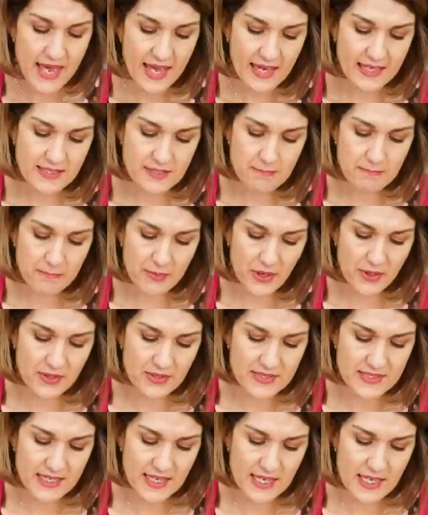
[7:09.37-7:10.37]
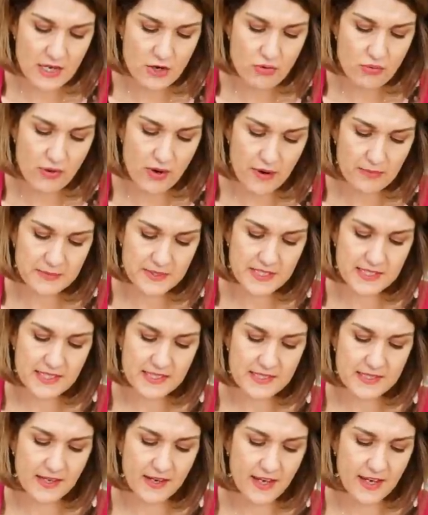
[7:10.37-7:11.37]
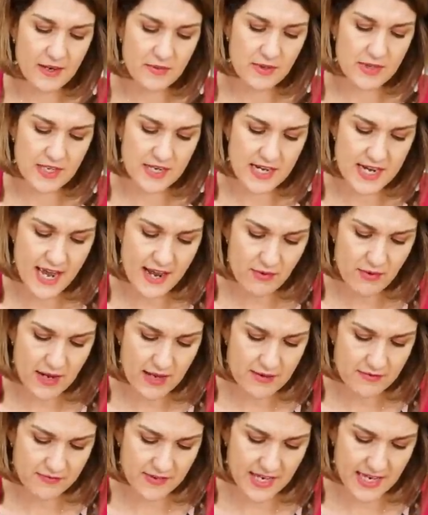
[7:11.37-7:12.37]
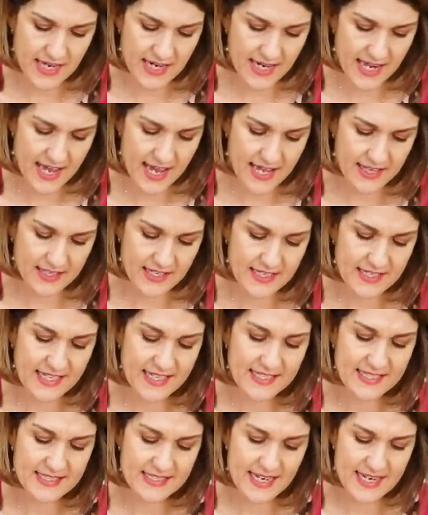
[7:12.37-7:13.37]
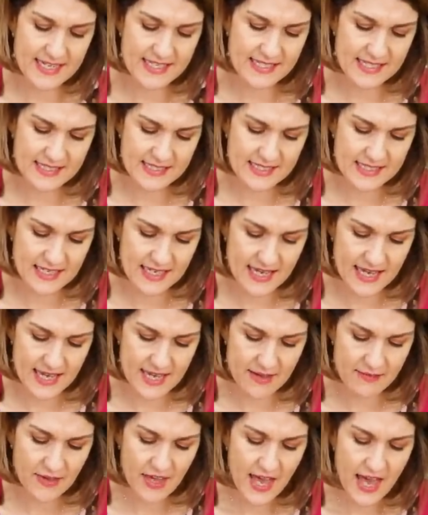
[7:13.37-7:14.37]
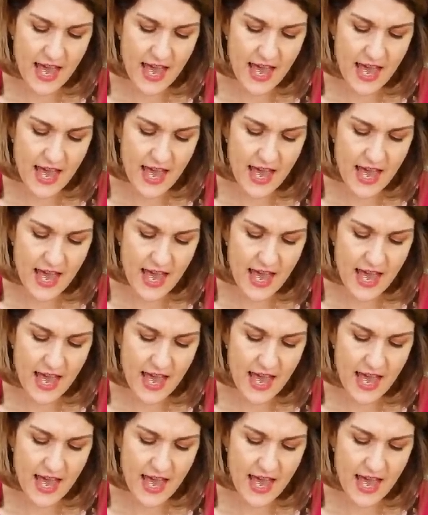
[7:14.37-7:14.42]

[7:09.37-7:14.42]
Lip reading: It's a boxy cropped design with a narrow V-neck, an extended sleeve